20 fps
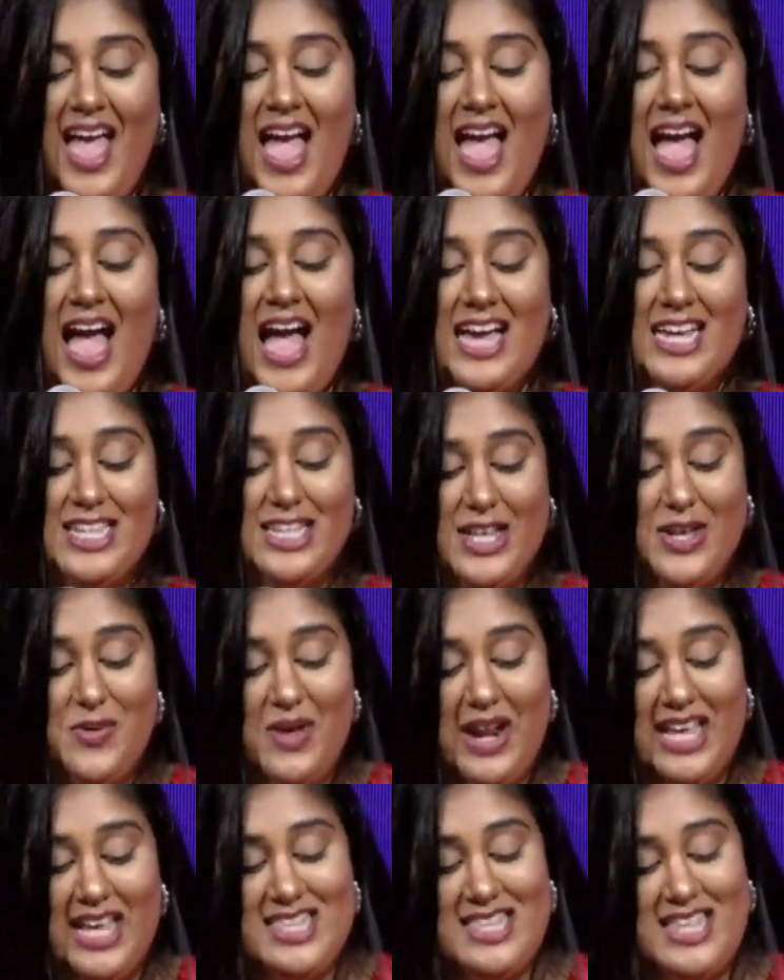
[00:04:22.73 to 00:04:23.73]
Actually,
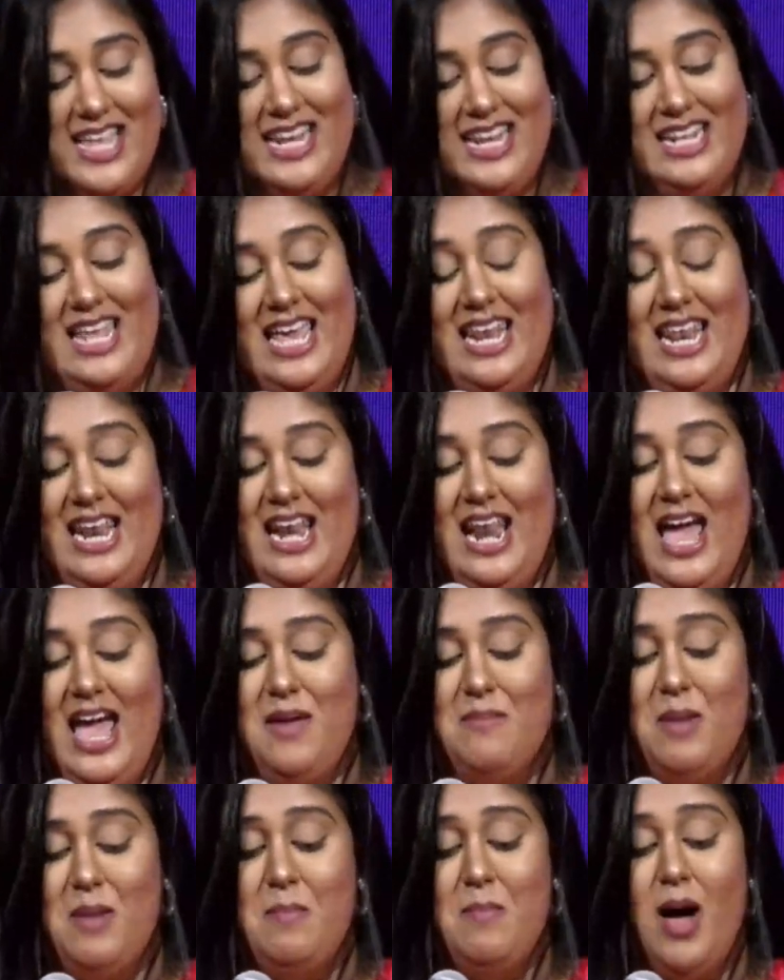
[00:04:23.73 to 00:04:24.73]
when I studied late at
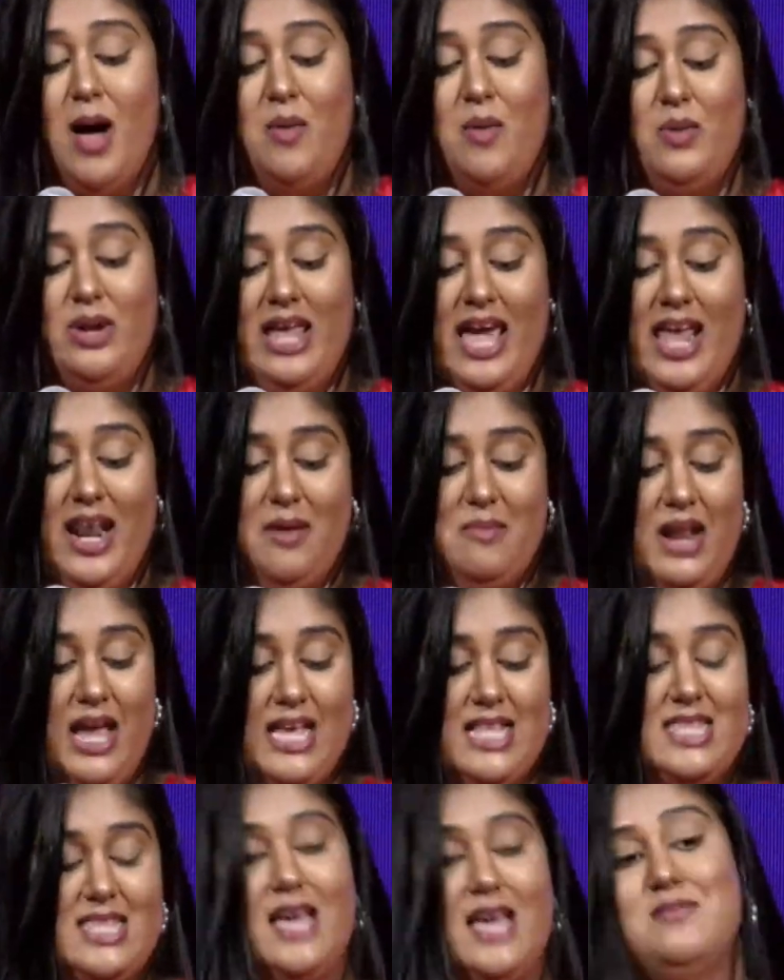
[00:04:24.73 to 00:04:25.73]
night, my mom would get up
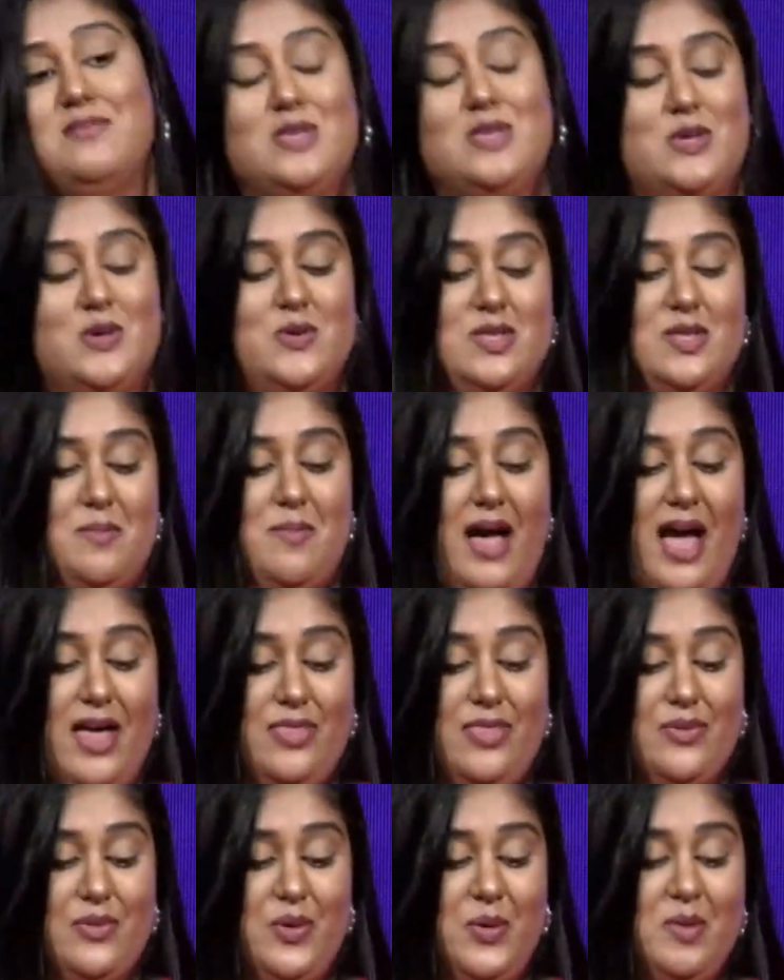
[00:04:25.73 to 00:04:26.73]
nighttime to use the
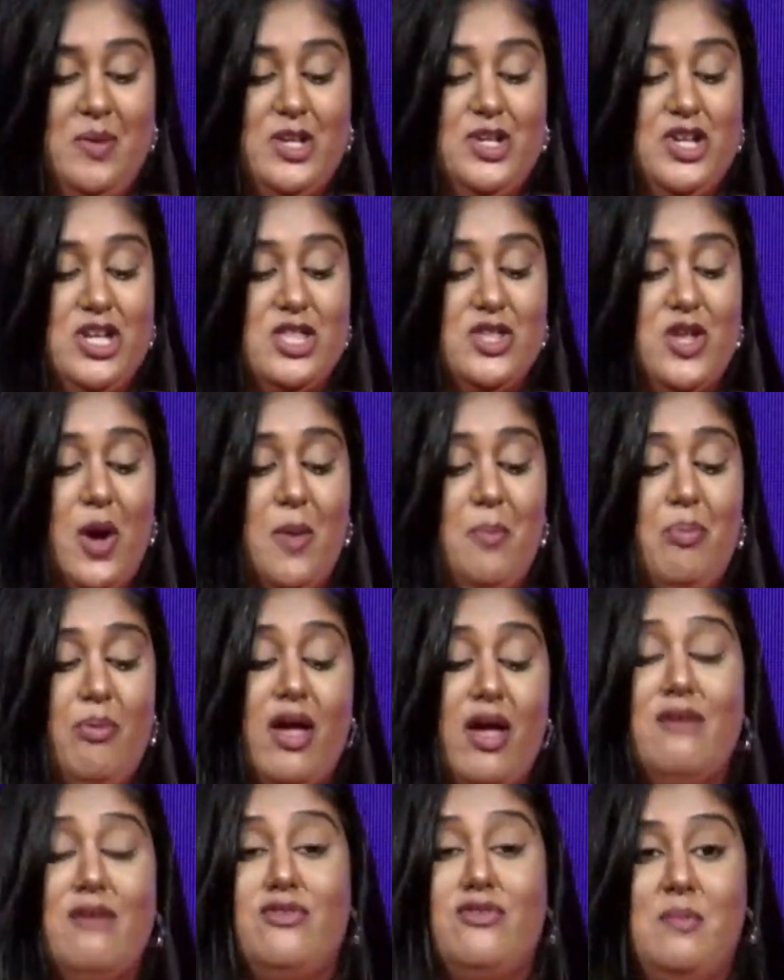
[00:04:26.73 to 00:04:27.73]
bathroom, and she'd start
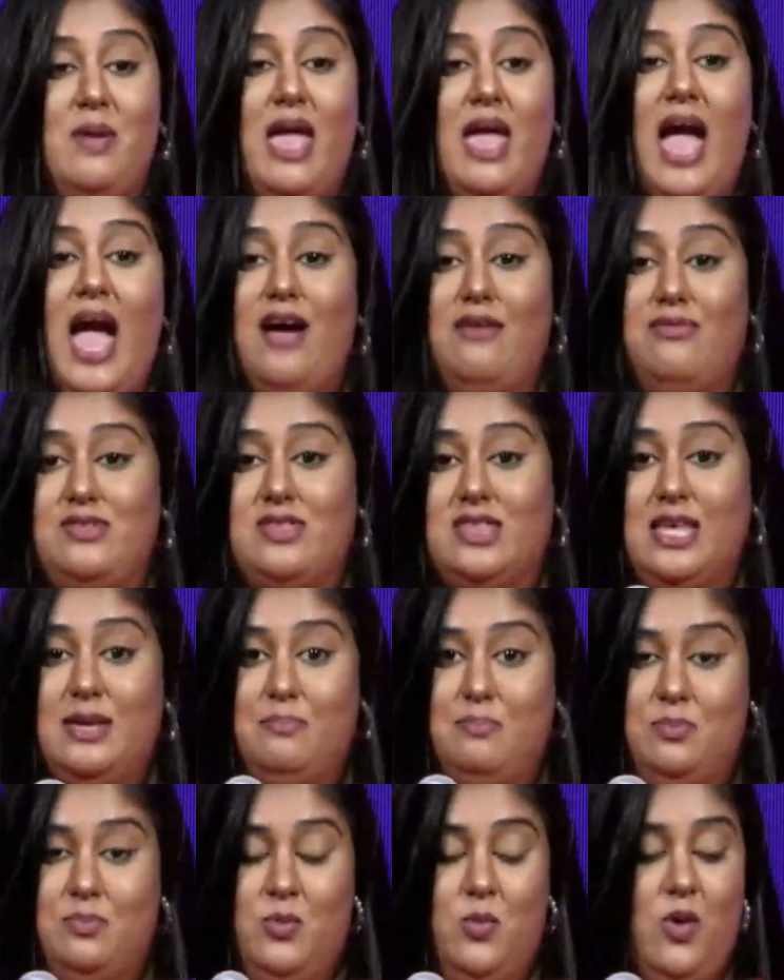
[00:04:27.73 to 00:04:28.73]
praying for me, half
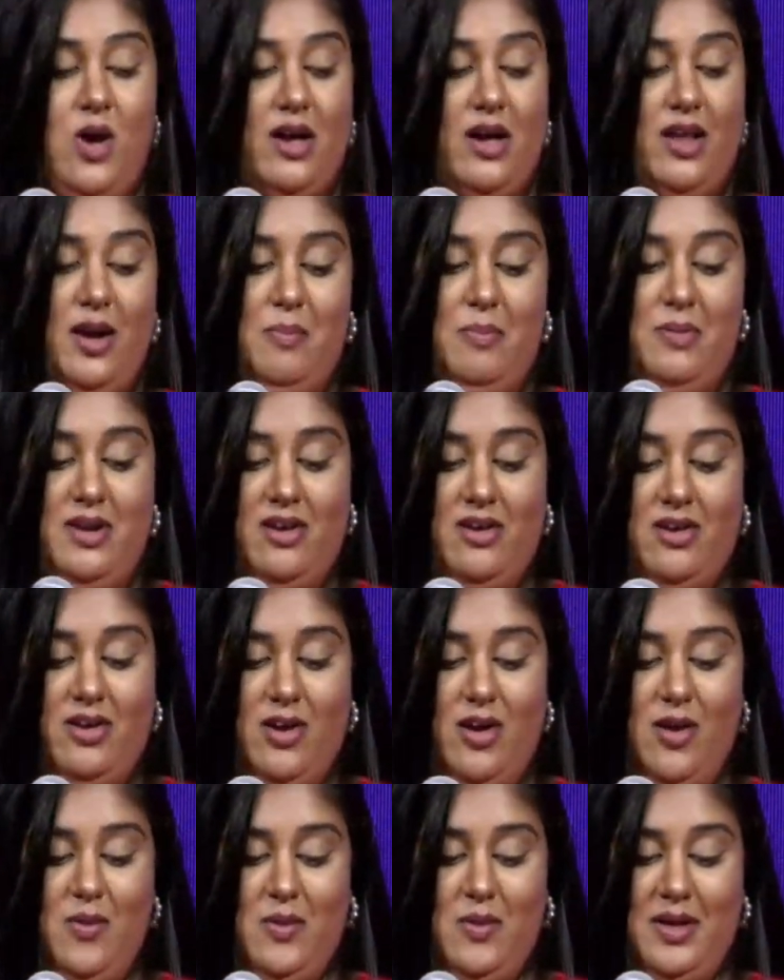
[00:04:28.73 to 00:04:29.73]
asleep, walking up and down the
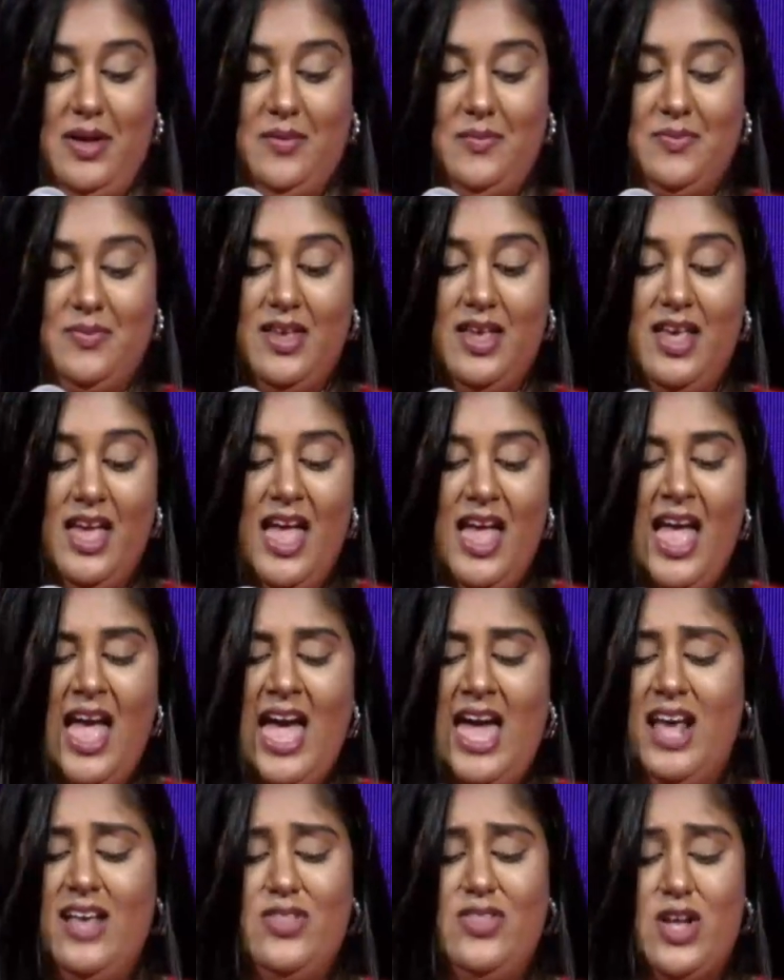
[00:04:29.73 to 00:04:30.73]
hallway.
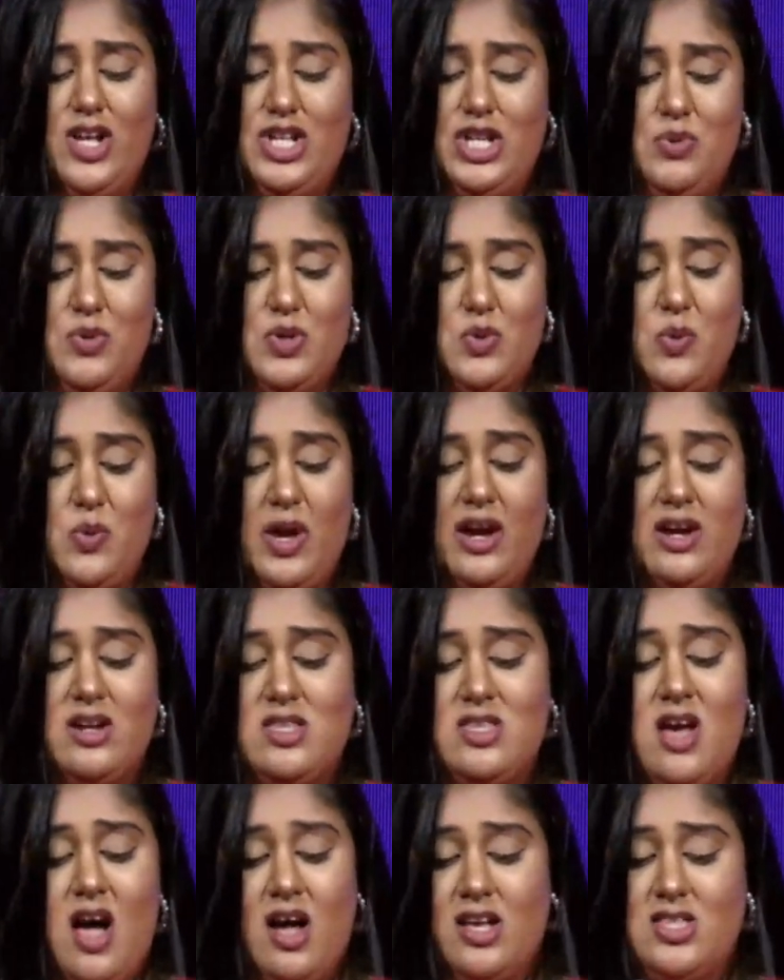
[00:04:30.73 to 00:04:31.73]
And I thought she was weird
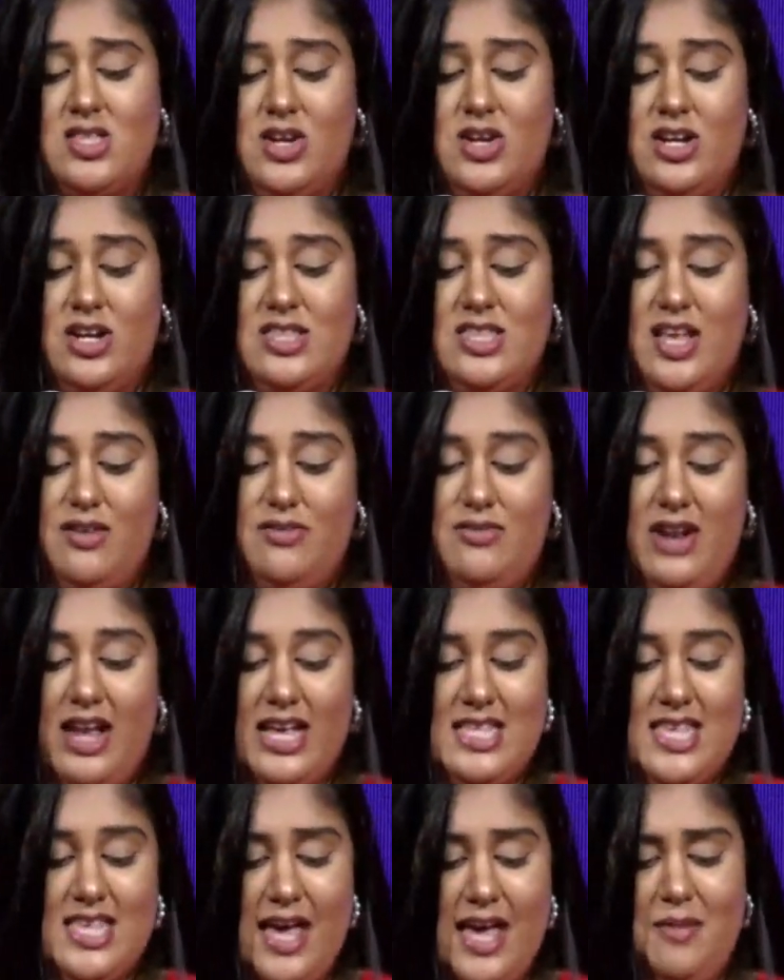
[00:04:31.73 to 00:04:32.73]
talking to herself
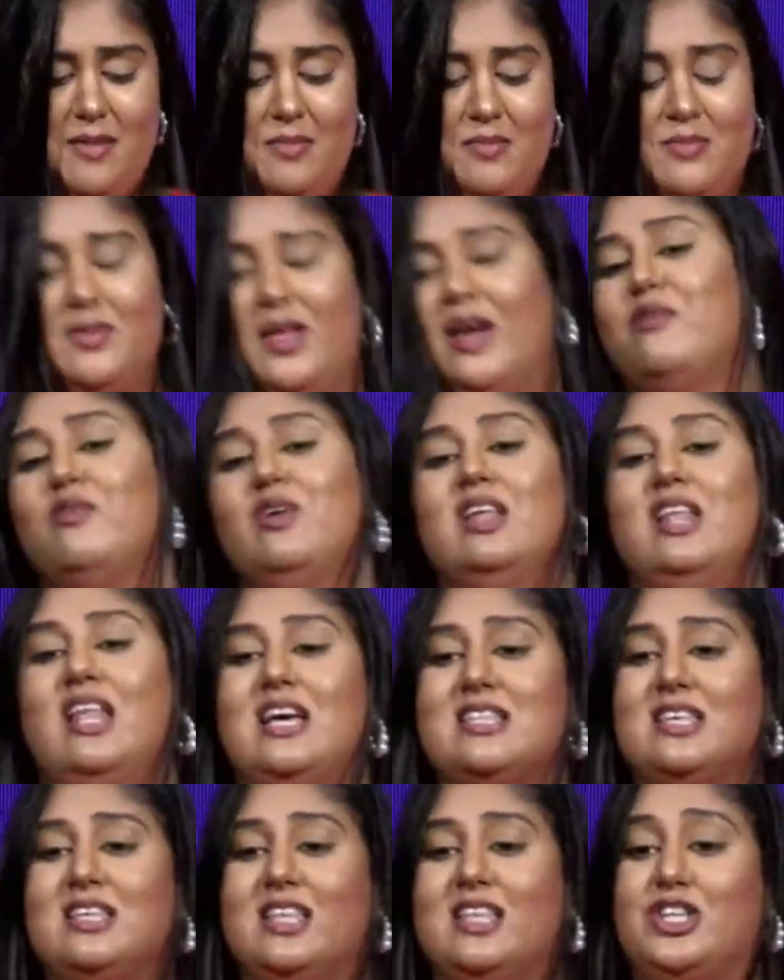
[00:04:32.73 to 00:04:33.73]
nighttime, not
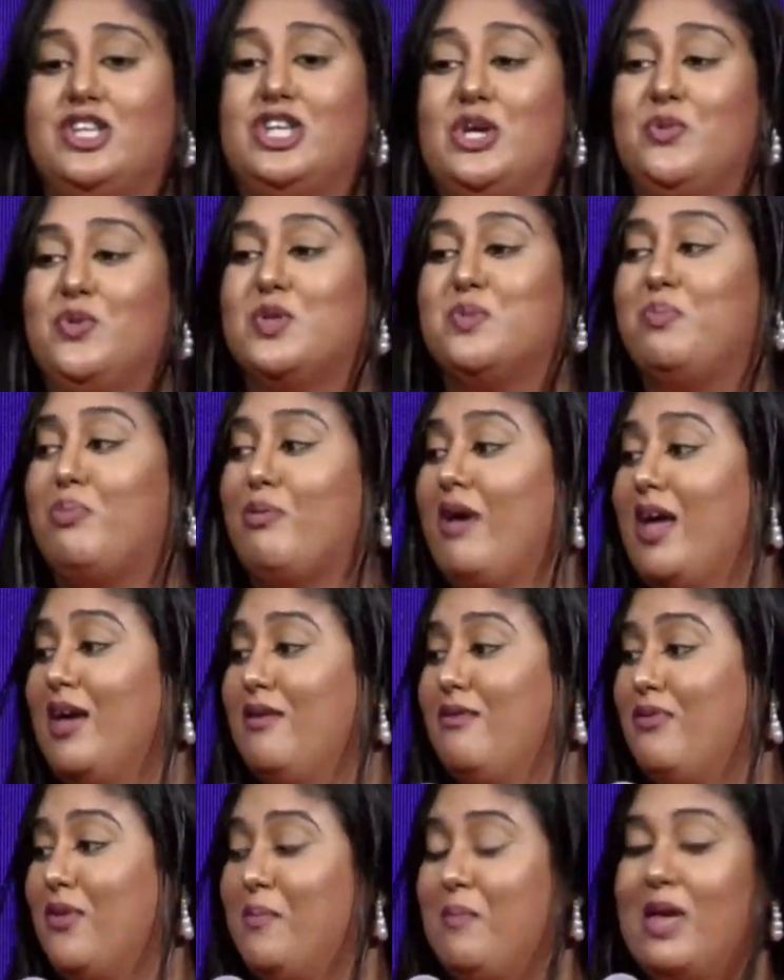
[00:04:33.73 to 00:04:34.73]
realizing that she was praying
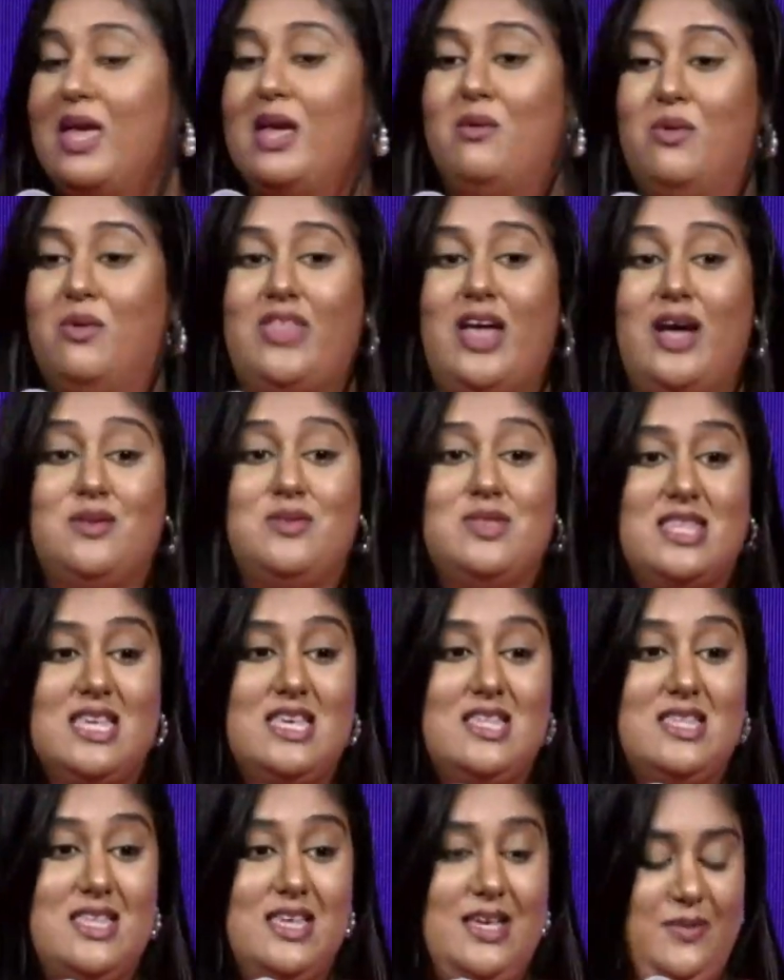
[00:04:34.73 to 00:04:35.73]
for me without
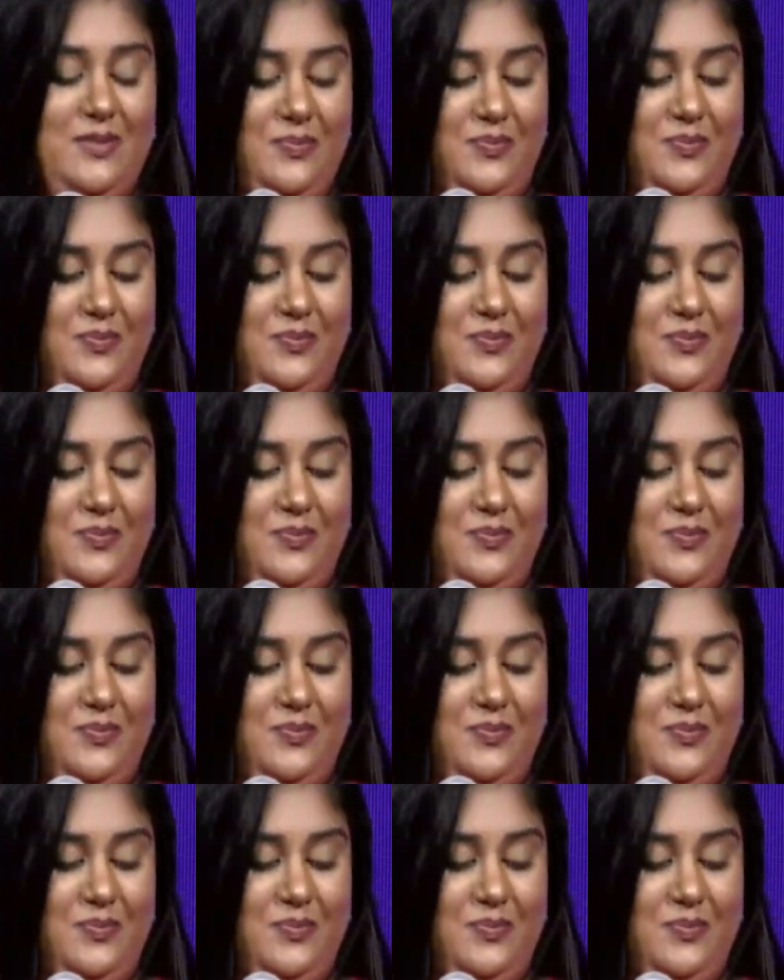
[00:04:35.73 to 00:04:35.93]
ceasing.